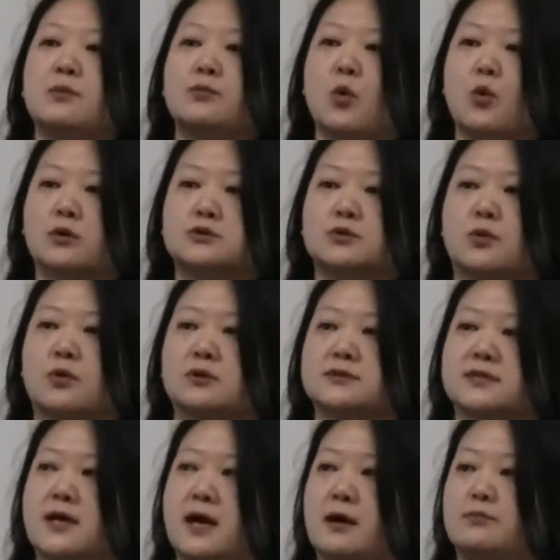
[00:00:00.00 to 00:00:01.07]
more towards
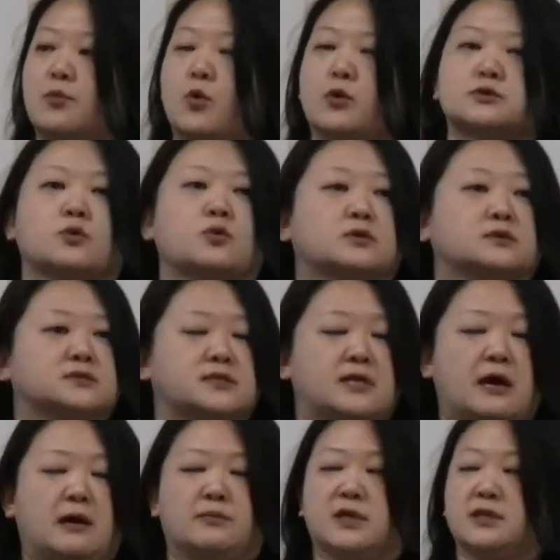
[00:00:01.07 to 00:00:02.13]
that, more towards
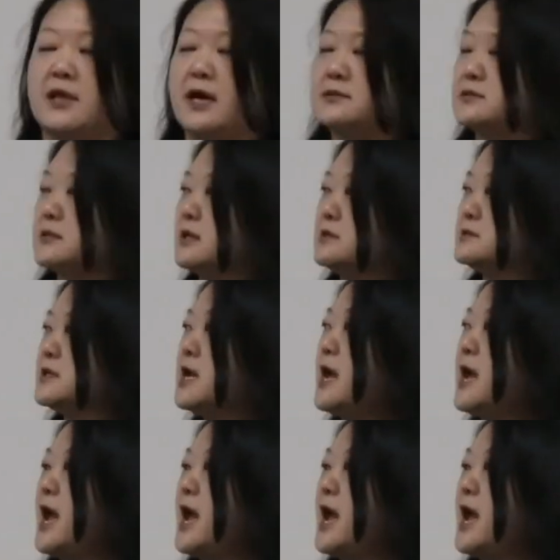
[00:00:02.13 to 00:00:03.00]
them in that sense,